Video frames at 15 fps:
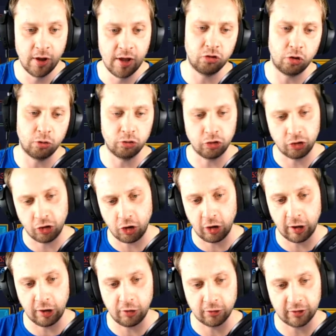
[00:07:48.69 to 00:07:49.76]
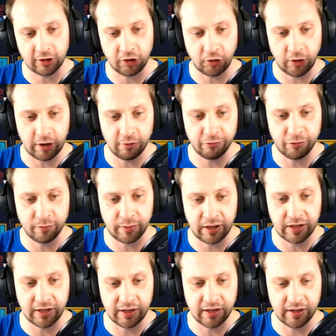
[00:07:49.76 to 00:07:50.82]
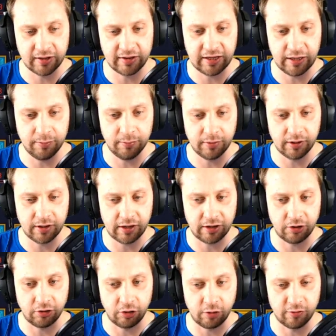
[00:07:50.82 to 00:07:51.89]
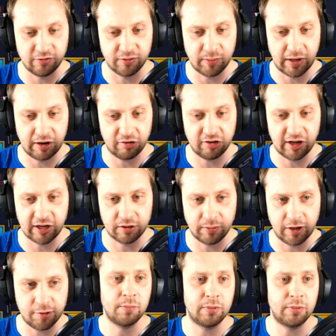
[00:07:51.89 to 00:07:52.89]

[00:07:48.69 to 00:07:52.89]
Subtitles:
So Sorgala or Tyrell for my team, I don't know if it matters that much.